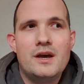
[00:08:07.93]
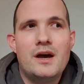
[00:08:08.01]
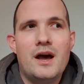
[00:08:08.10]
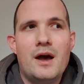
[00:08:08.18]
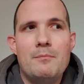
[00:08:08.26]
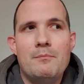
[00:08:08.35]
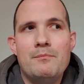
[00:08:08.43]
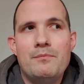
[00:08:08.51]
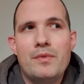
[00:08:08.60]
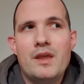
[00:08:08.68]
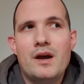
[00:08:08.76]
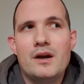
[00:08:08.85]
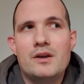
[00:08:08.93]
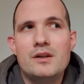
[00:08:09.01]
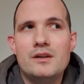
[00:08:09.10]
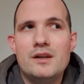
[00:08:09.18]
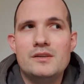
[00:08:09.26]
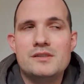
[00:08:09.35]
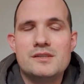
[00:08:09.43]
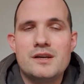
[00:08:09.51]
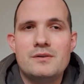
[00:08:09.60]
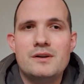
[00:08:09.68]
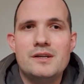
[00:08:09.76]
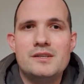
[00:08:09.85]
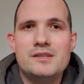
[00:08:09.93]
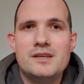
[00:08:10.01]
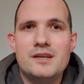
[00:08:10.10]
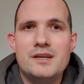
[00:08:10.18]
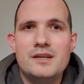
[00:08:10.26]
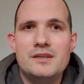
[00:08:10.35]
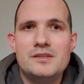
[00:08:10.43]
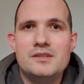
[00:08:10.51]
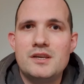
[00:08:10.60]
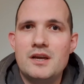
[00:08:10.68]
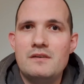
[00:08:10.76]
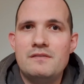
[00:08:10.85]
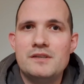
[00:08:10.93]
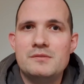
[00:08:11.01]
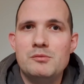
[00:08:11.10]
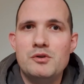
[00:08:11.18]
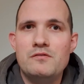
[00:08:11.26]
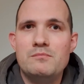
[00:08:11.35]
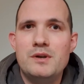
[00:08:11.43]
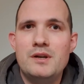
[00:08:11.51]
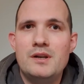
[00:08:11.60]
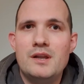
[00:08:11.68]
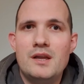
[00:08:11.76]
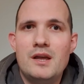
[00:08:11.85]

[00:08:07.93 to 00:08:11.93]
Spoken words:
I couldn't necessarily see surface movement.